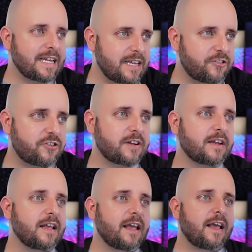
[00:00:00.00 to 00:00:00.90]
Edition.
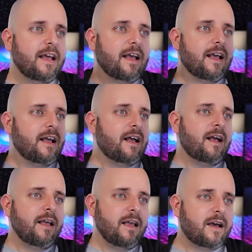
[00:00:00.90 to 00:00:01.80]

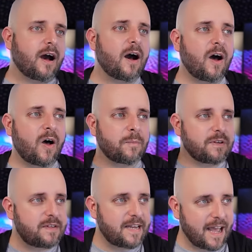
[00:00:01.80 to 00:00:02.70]

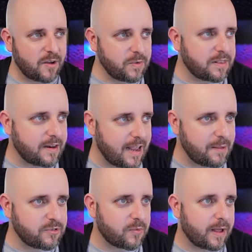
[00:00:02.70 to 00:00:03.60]
Calm down with the
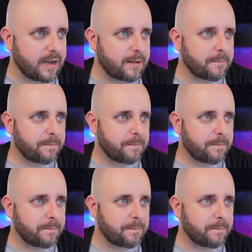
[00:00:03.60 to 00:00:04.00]
names already.